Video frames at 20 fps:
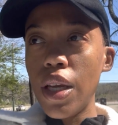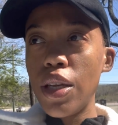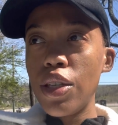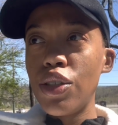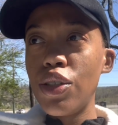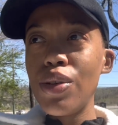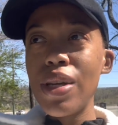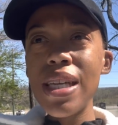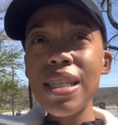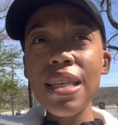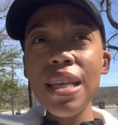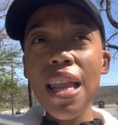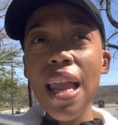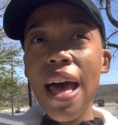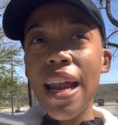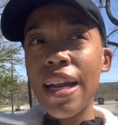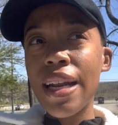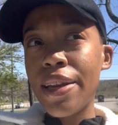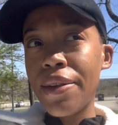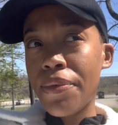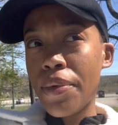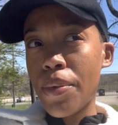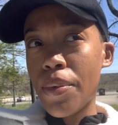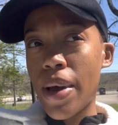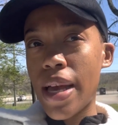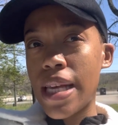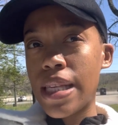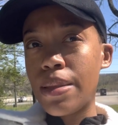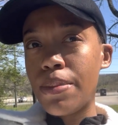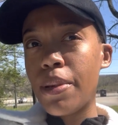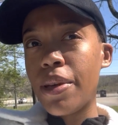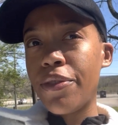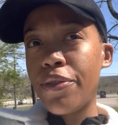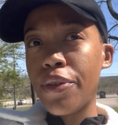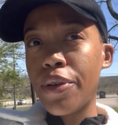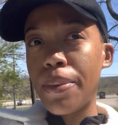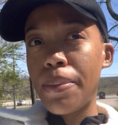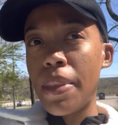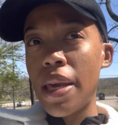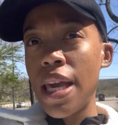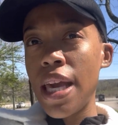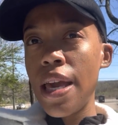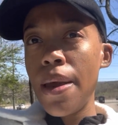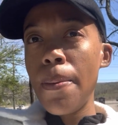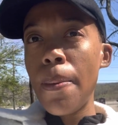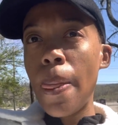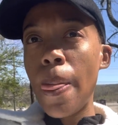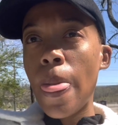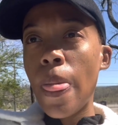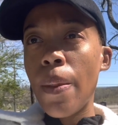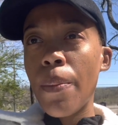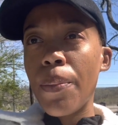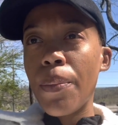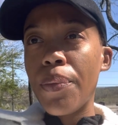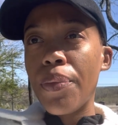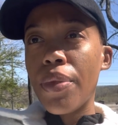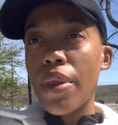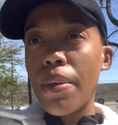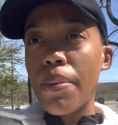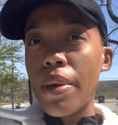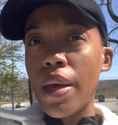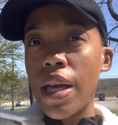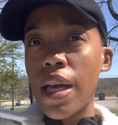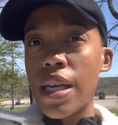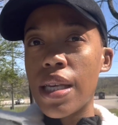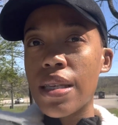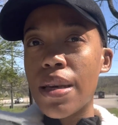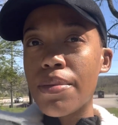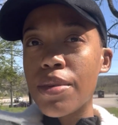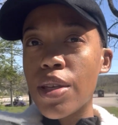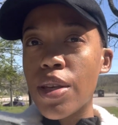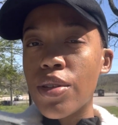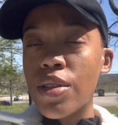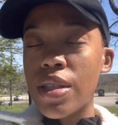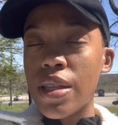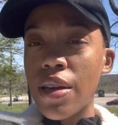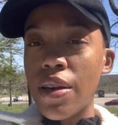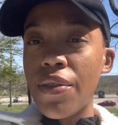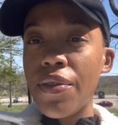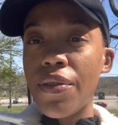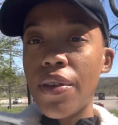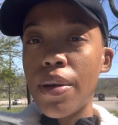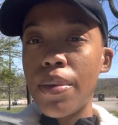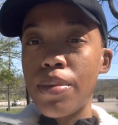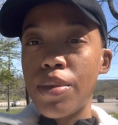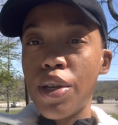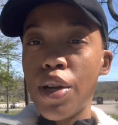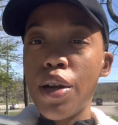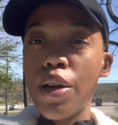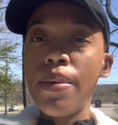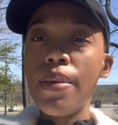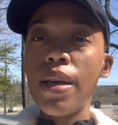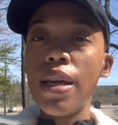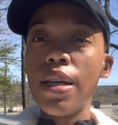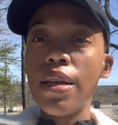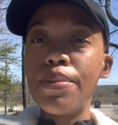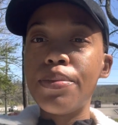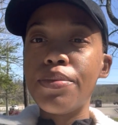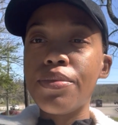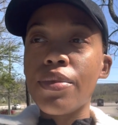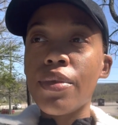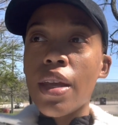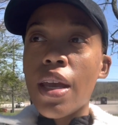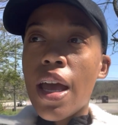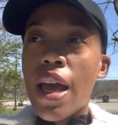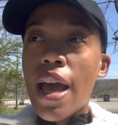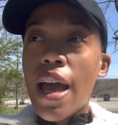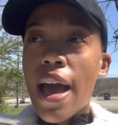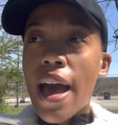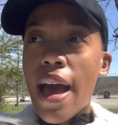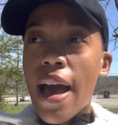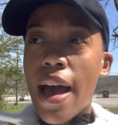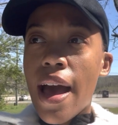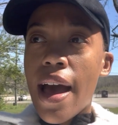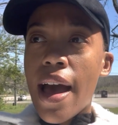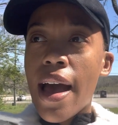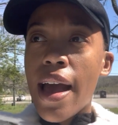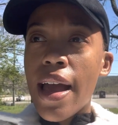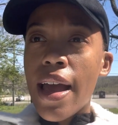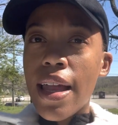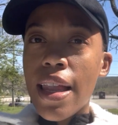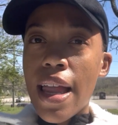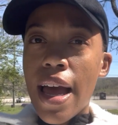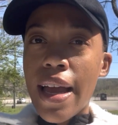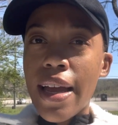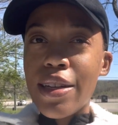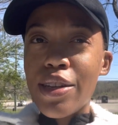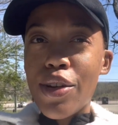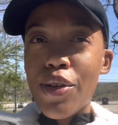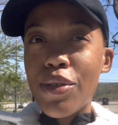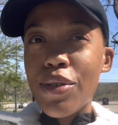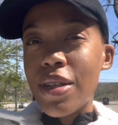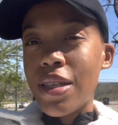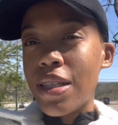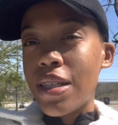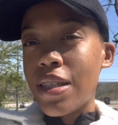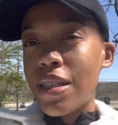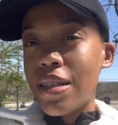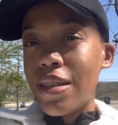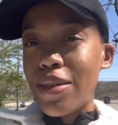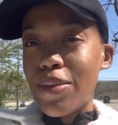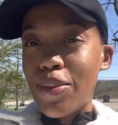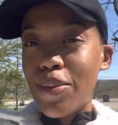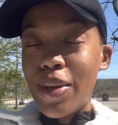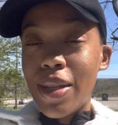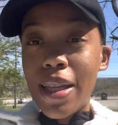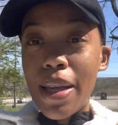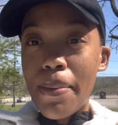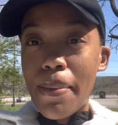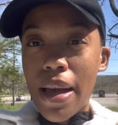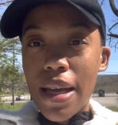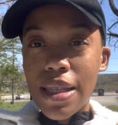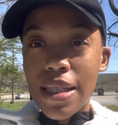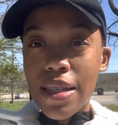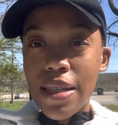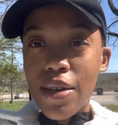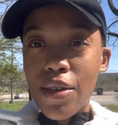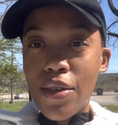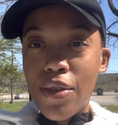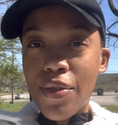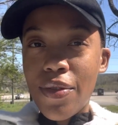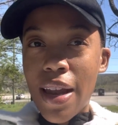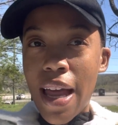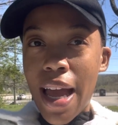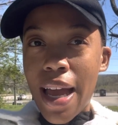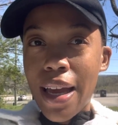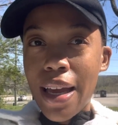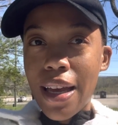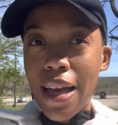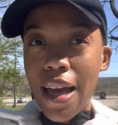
do, it's a lot of different ways. But for me, because I'm so self-observant, I like noticed within myself, like